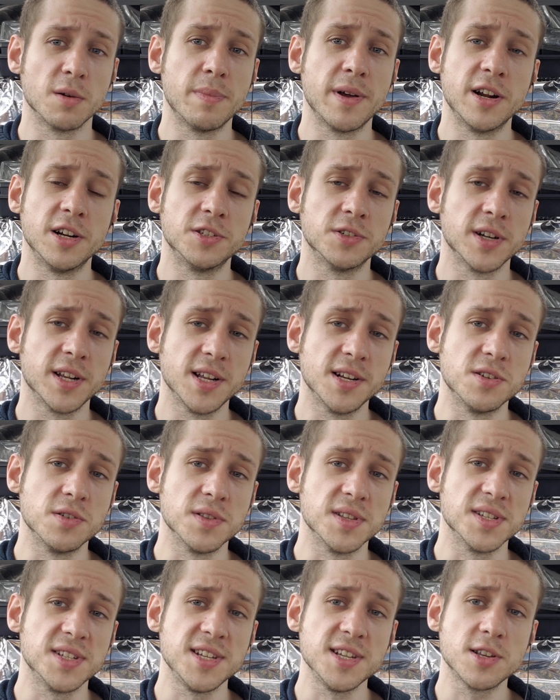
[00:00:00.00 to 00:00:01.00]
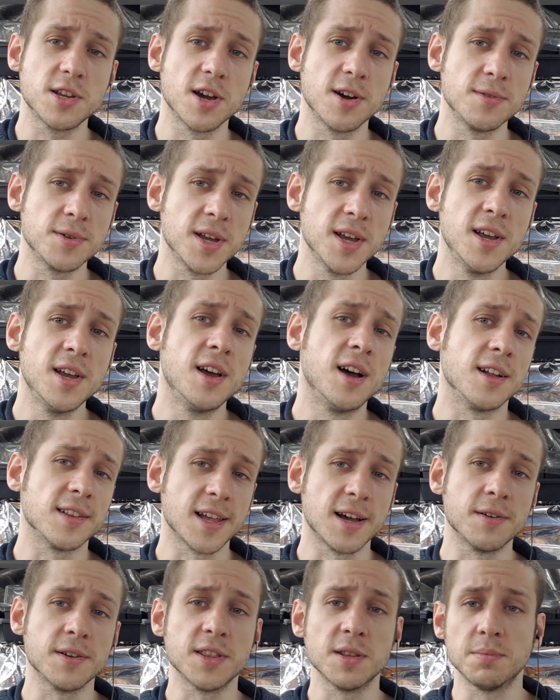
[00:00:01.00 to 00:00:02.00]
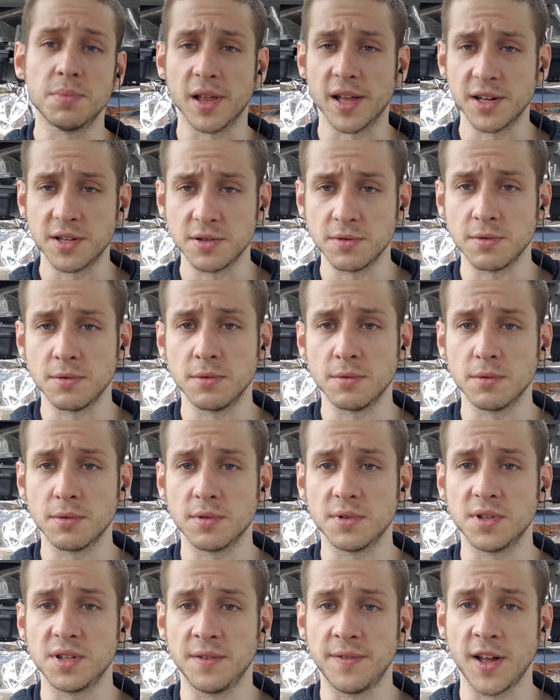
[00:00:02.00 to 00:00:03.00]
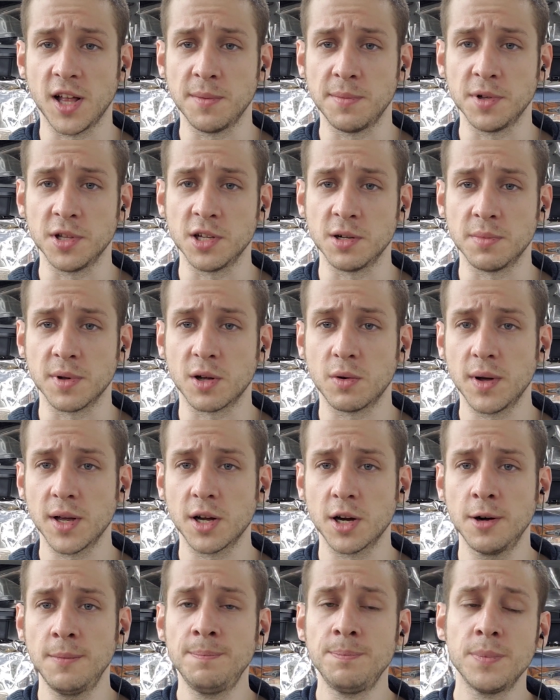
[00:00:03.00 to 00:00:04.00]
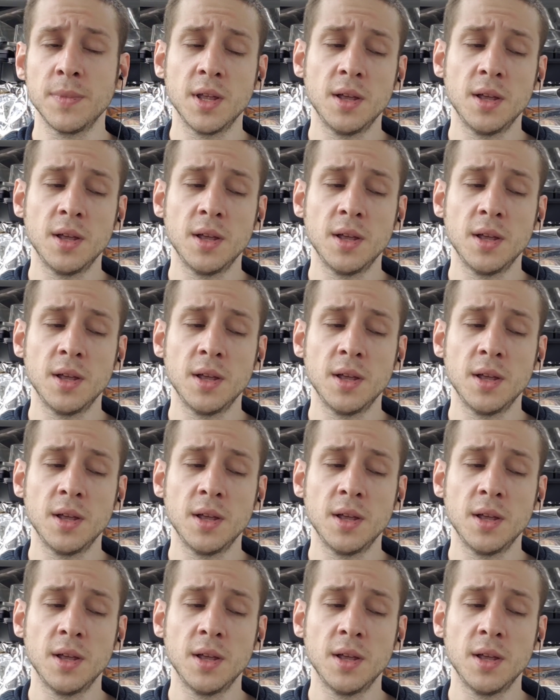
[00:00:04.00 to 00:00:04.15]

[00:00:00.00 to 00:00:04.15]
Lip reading: penetrate into the seed coat, allowing the plant to develop a little bit quicker.